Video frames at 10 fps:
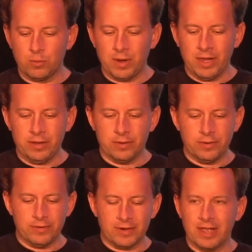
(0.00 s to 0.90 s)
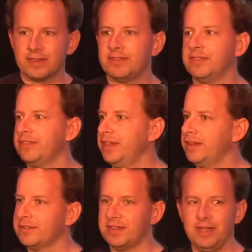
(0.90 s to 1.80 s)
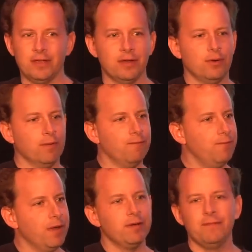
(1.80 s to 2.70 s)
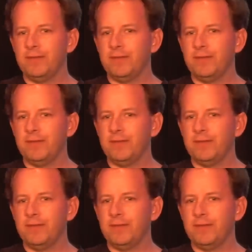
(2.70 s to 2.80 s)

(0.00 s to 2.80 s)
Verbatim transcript: where you're using like synthetic data or very,